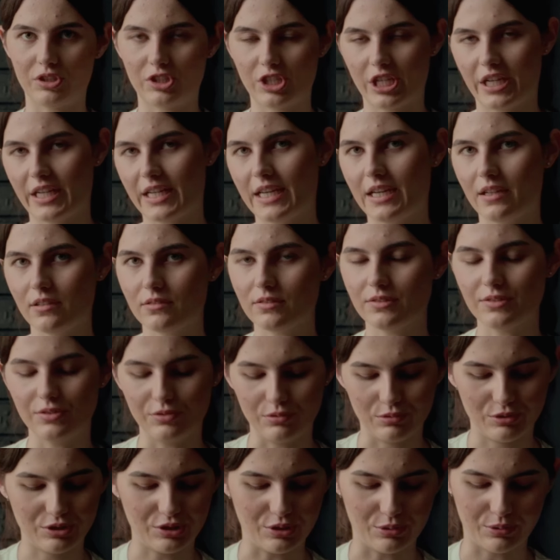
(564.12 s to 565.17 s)
to check it out, do
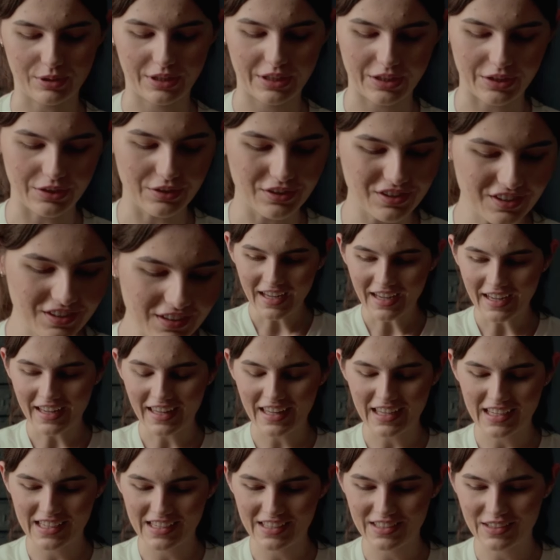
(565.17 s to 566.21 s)
so here.
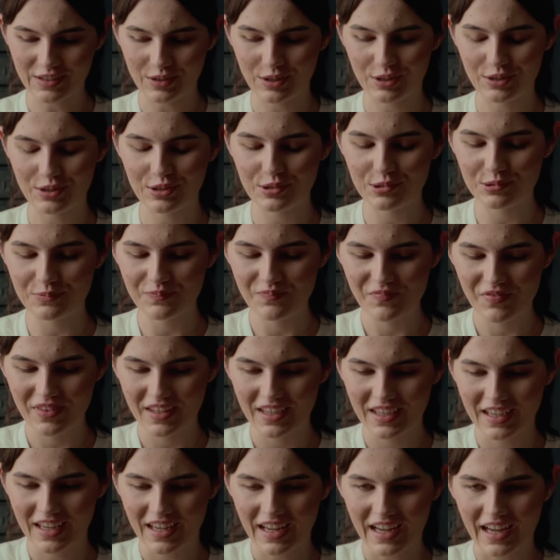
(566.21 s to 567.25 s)
And
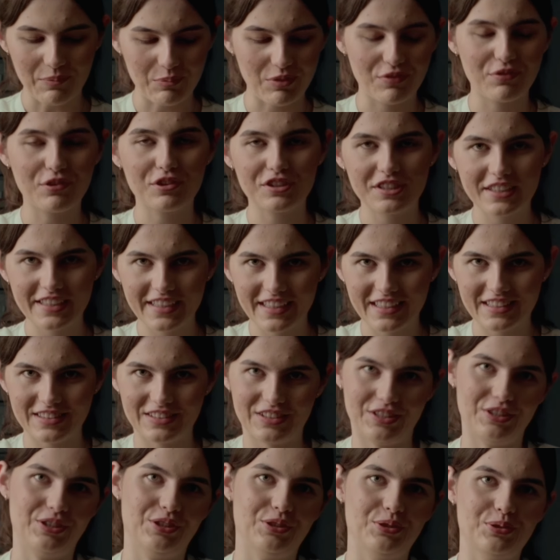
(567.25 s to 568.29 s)
before I
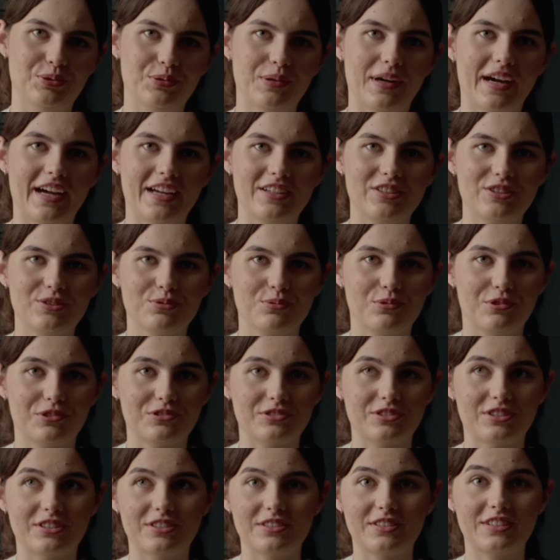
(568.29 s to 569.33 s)
continue, I just want
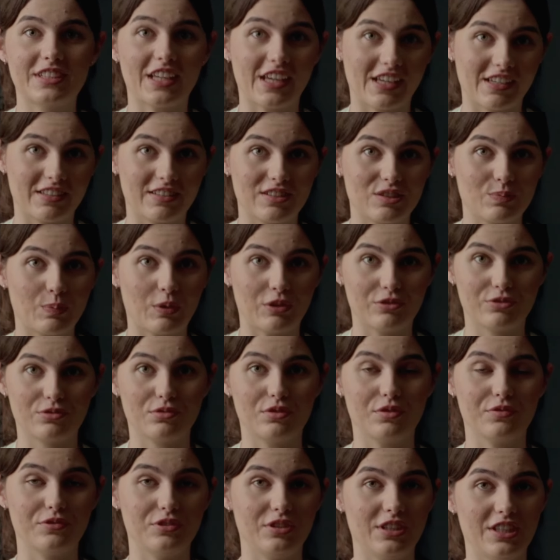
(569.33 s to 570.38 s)
to thank the sponsor
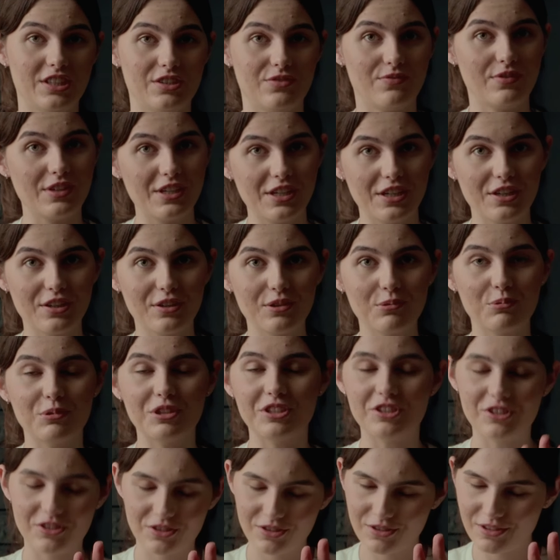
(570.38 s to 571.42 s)
of today's video,
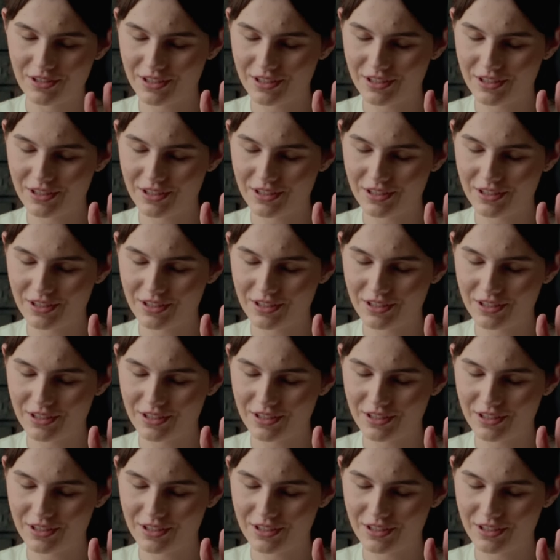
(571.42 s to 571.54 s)
which,